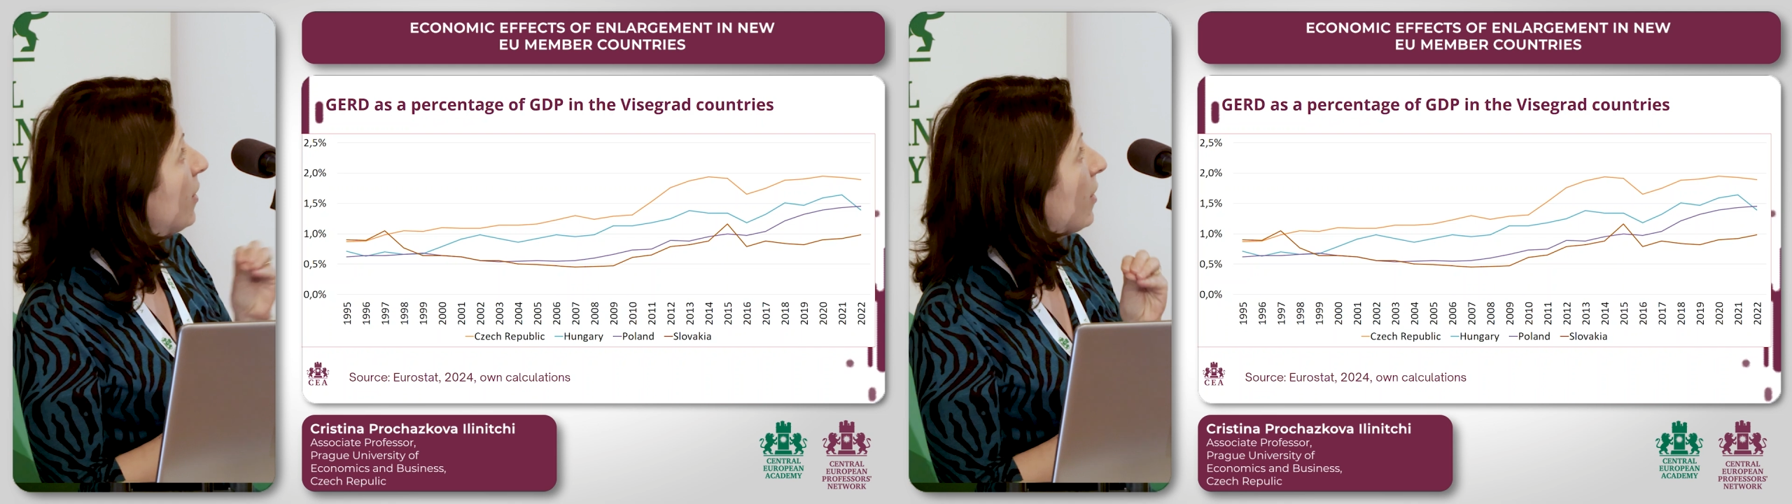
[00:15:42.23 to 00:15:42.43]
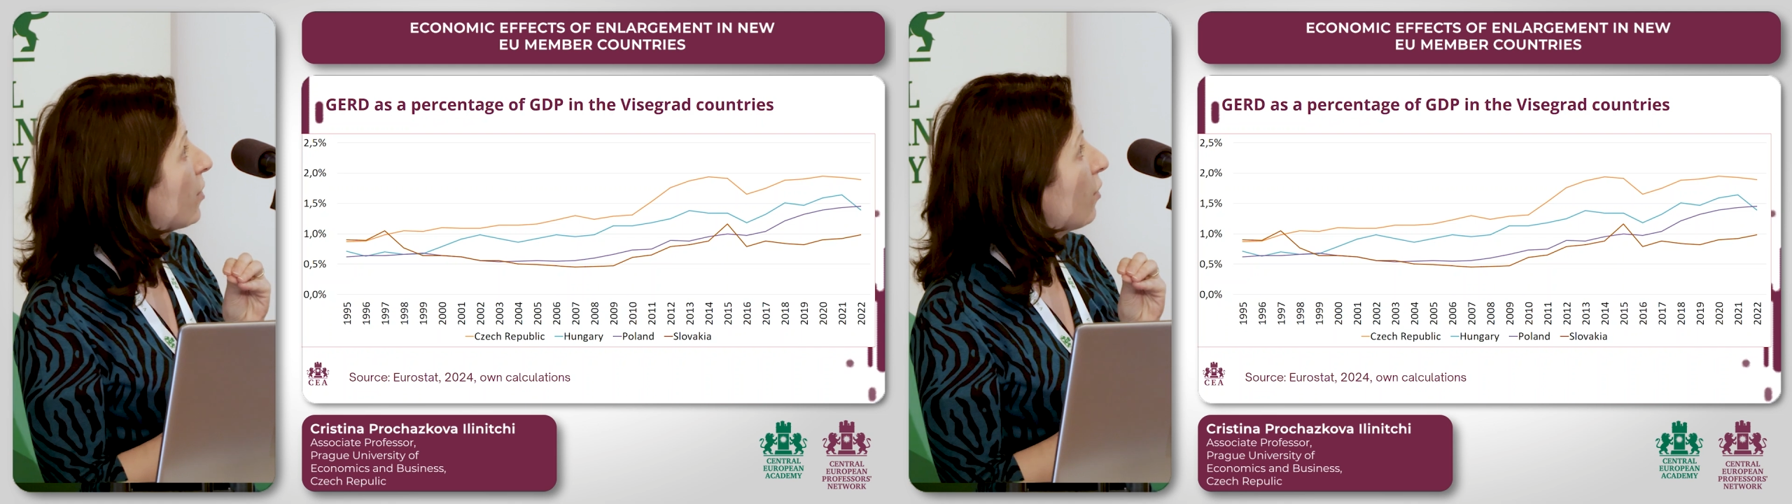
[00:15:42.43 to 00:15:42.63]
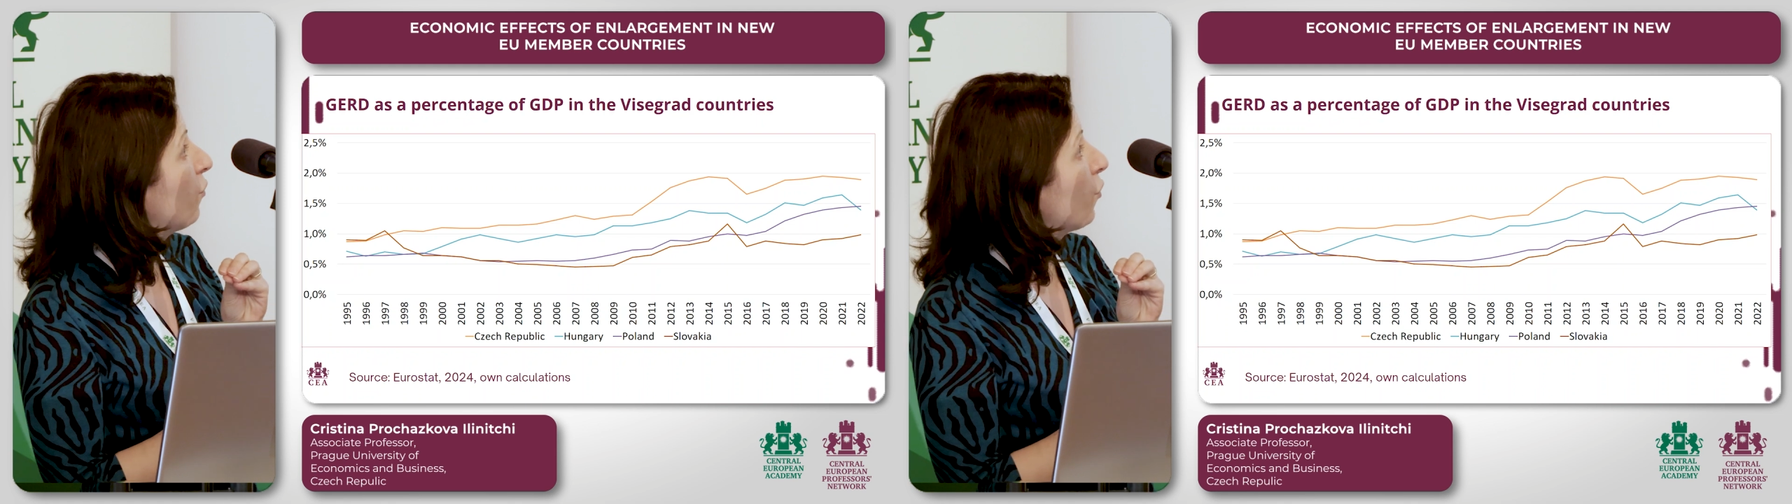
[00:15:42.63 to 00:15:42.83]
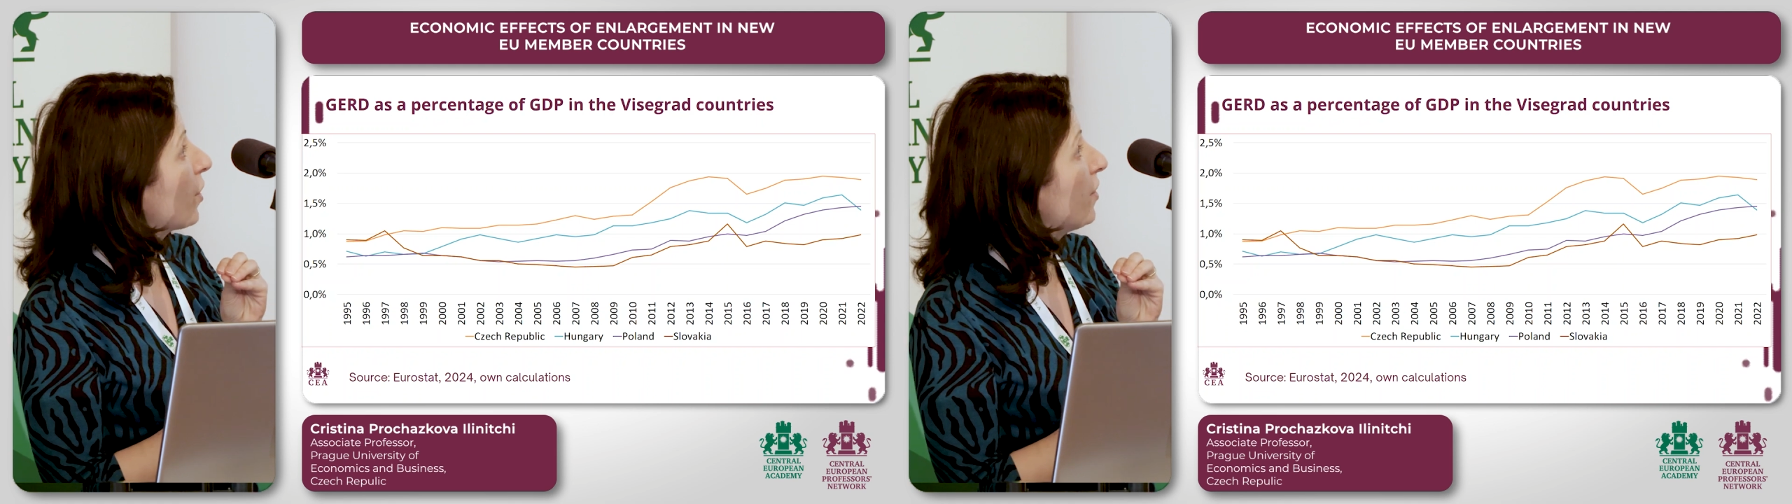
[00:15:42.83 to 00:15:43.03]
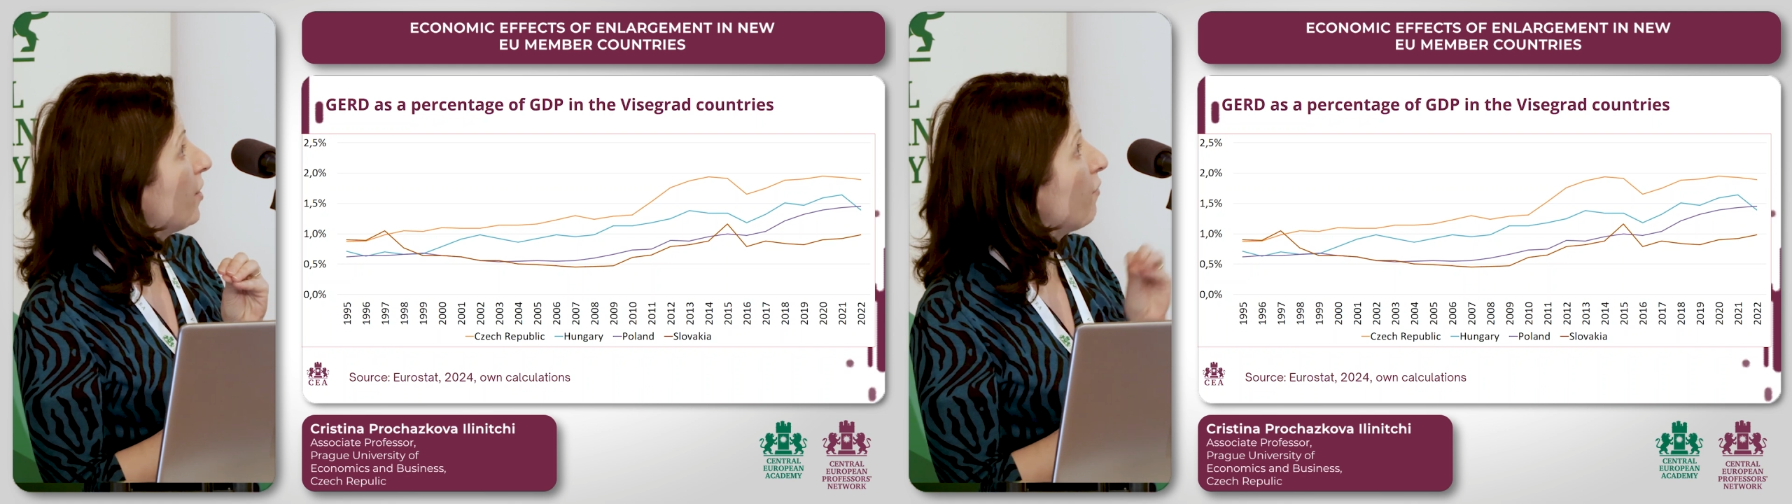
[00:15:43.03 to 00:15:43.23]
data
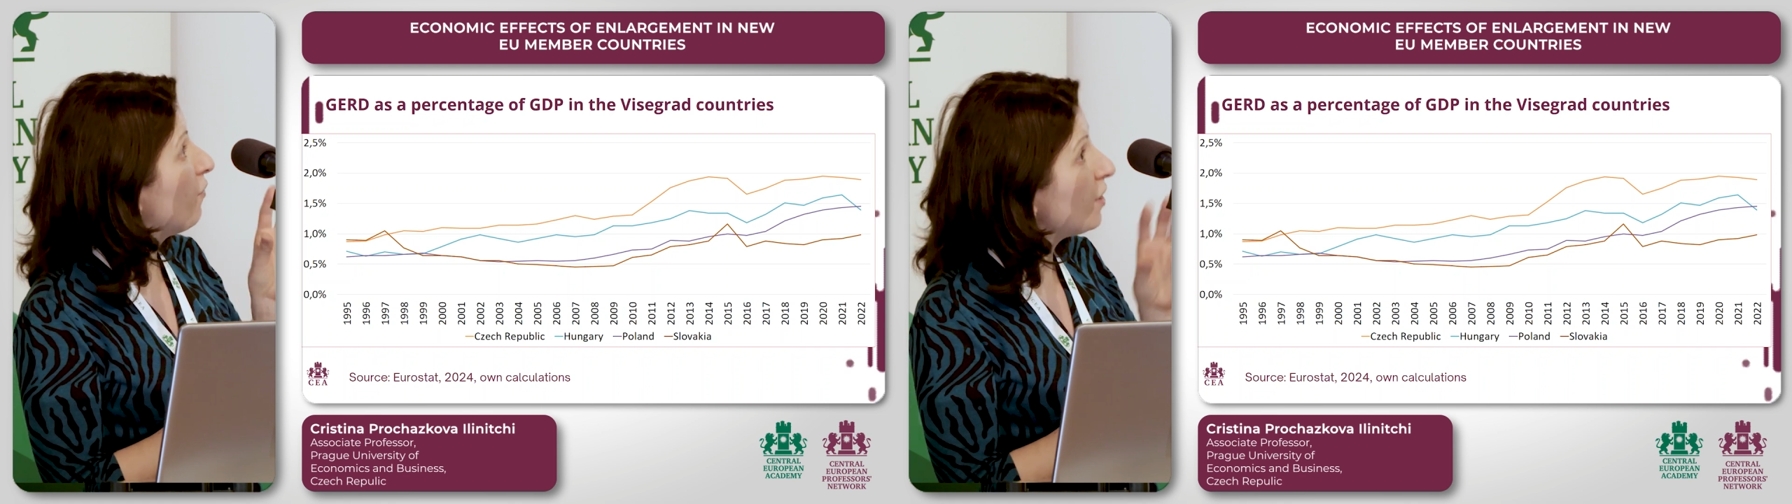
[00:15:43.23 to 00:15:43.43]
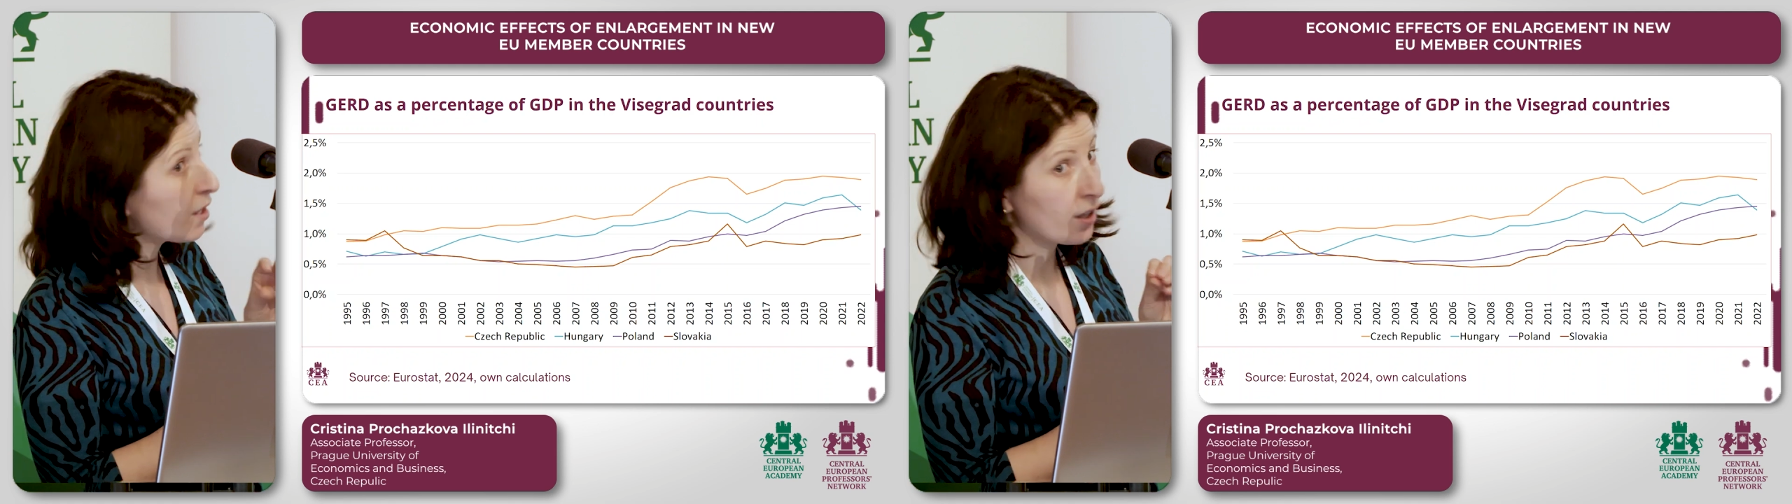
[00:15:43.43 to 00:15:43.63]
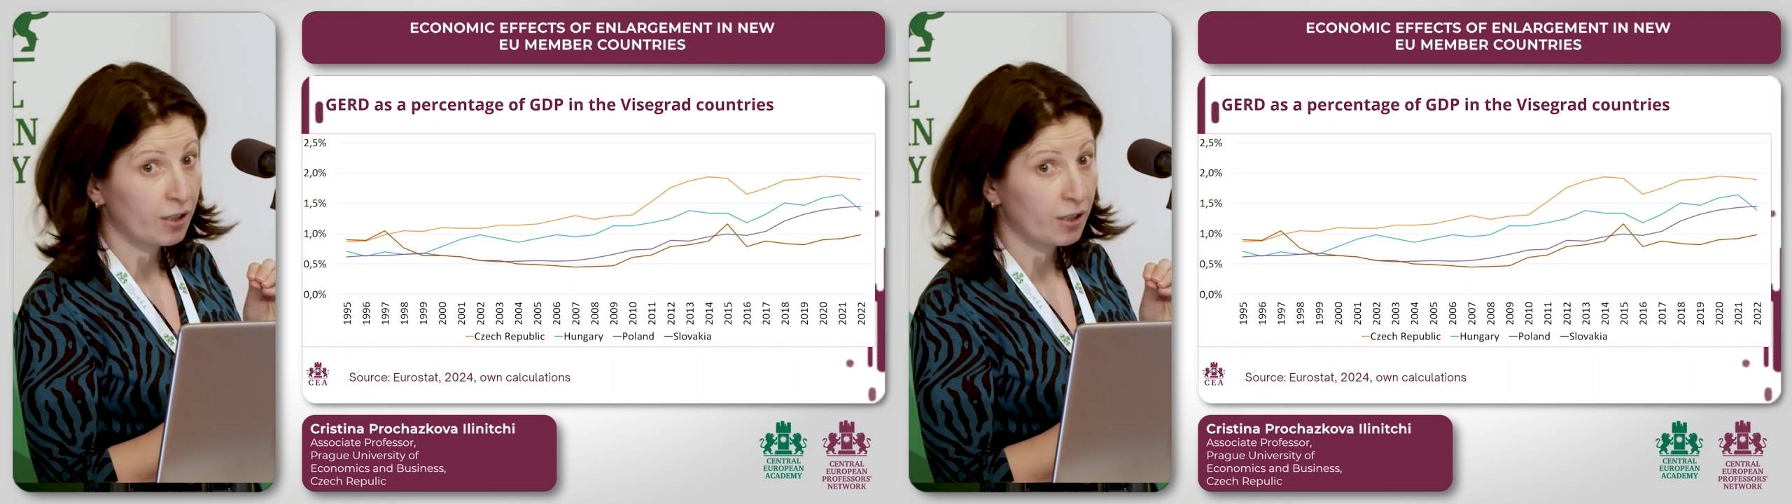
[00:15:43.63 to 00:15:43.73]
for the V